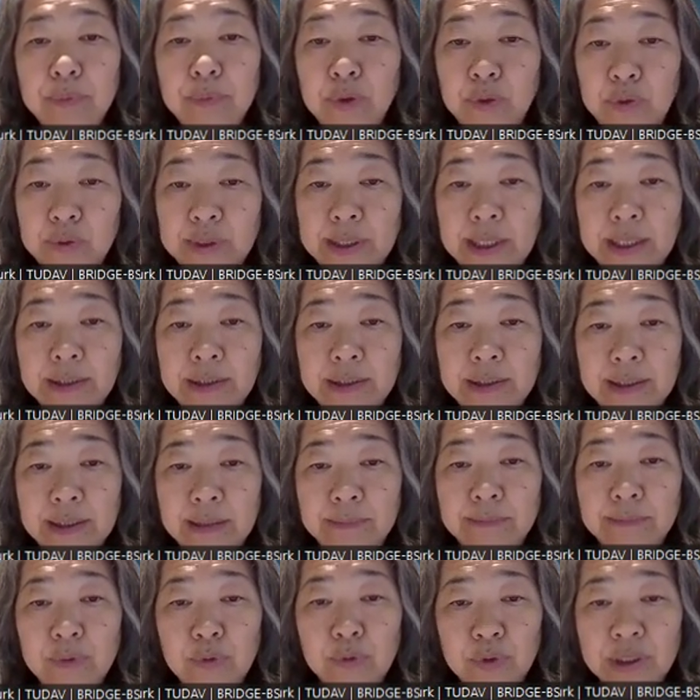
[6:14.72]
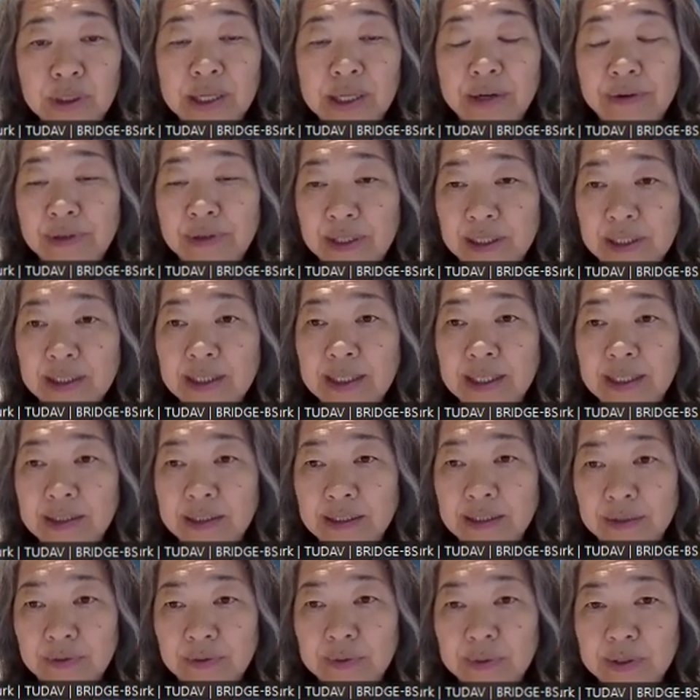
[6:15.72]
Blue Career
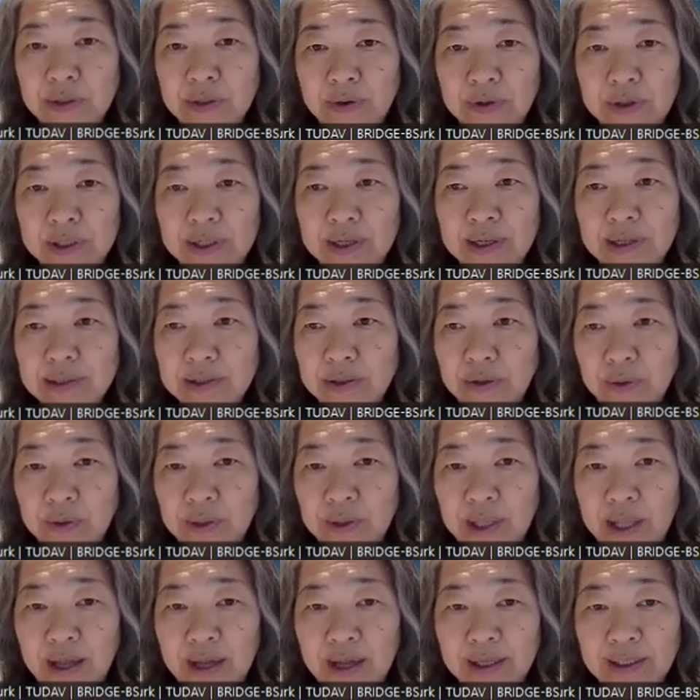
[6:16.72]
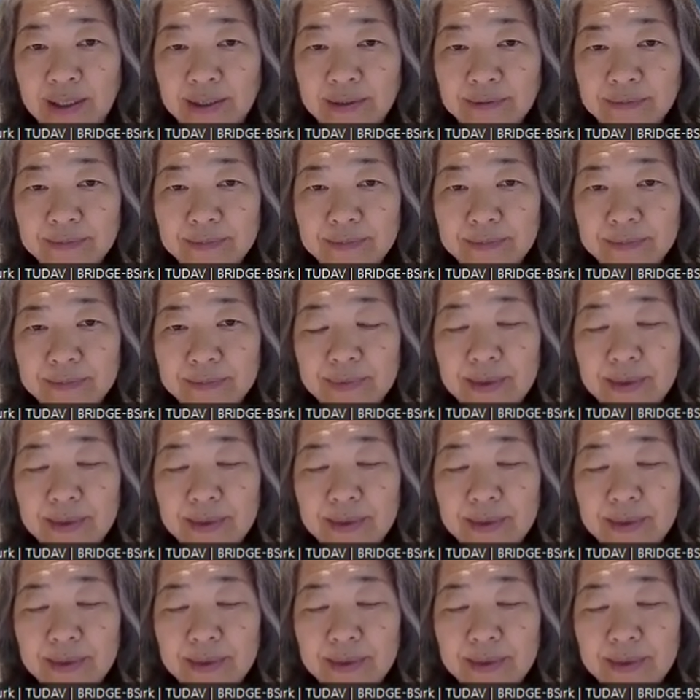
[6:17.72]
Center was organized online.